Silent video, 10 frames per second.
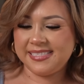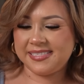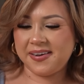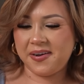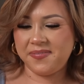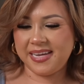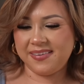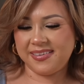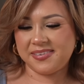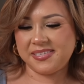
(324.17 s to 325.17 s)
So I hope you give
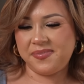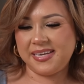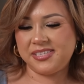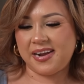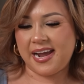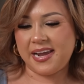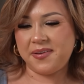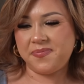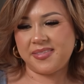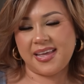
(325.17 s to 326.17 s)
this recipe a try
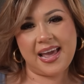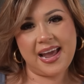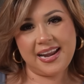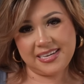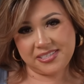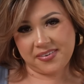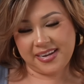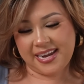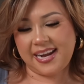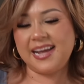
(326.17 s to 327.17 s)
and enjoy
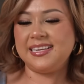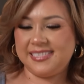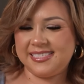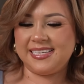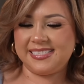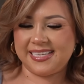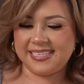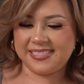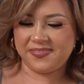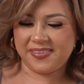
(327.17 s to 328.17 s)
it just
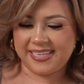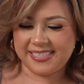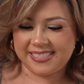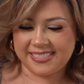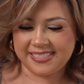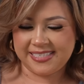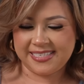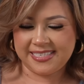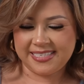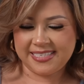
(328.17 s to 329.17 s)
as much.
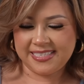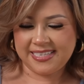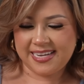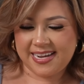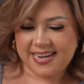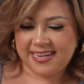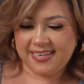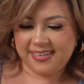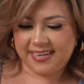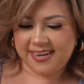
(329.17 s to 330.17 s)

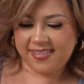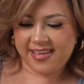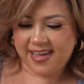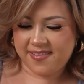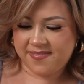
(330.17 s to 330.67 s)
Look at all that.